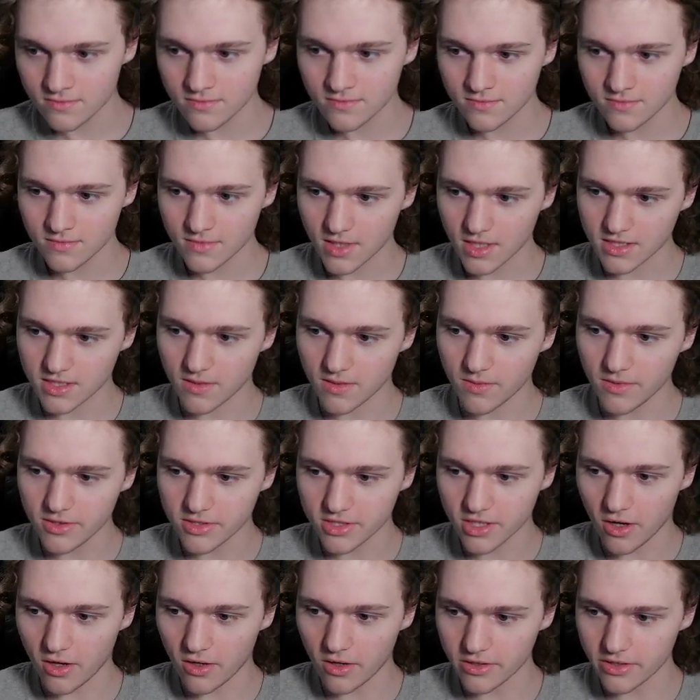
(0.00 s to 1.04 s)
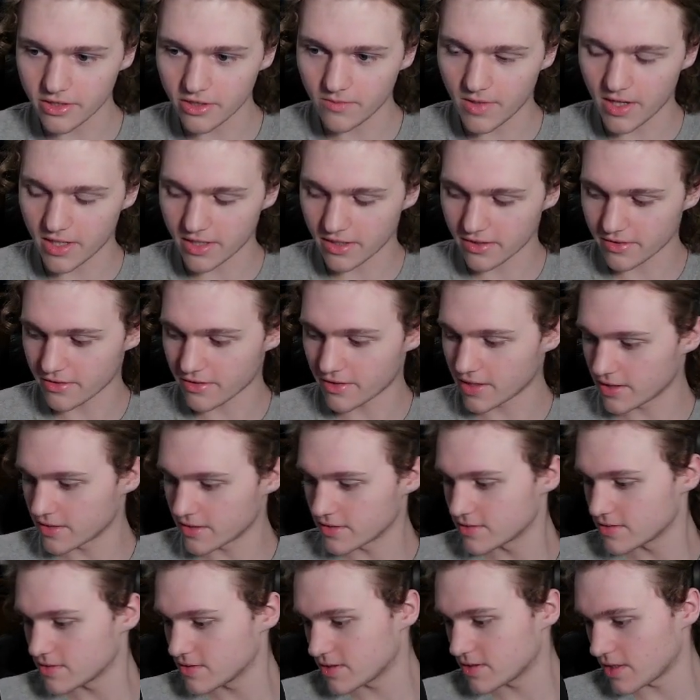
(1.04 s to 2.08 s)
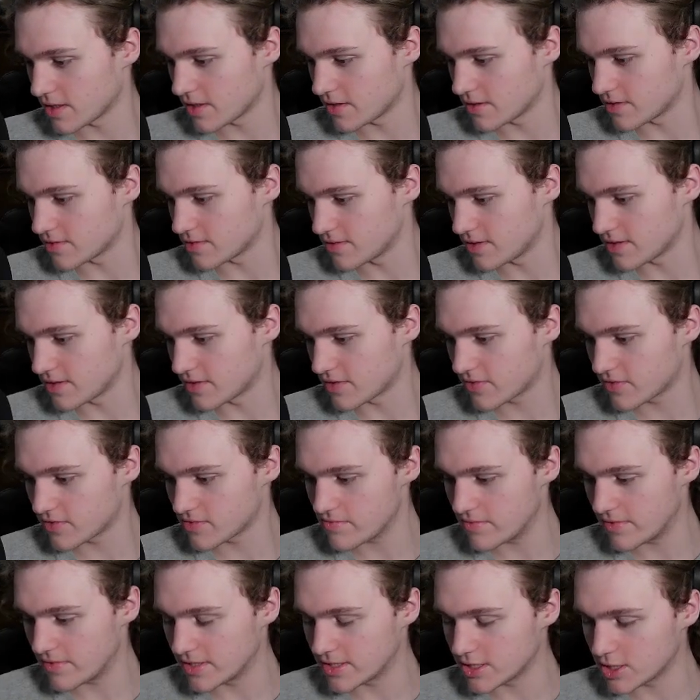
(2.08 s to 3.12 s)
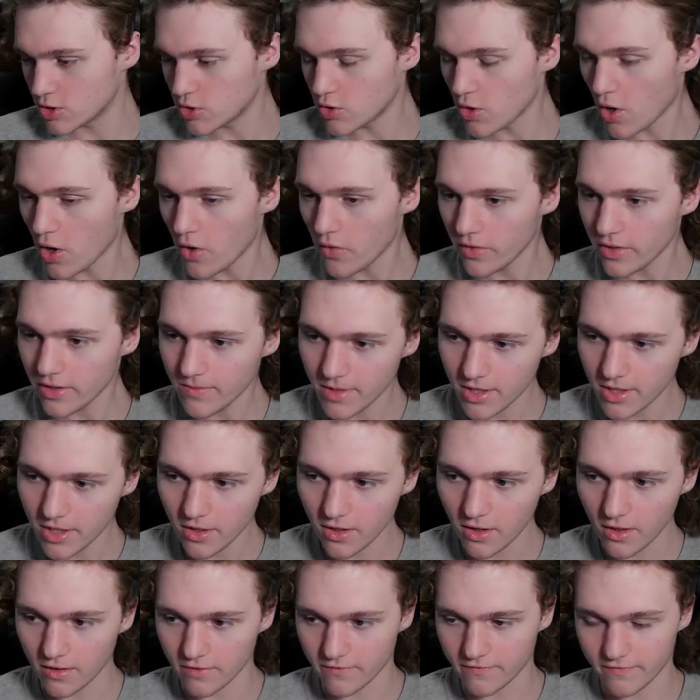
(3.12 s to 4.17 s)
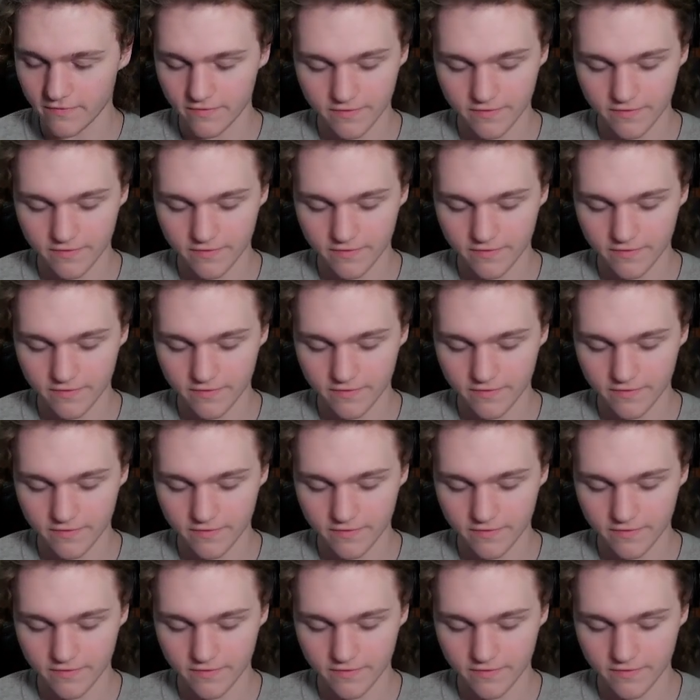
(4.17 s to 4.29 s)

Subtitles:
Because I'm using audio monitoring, so it's throwing me off.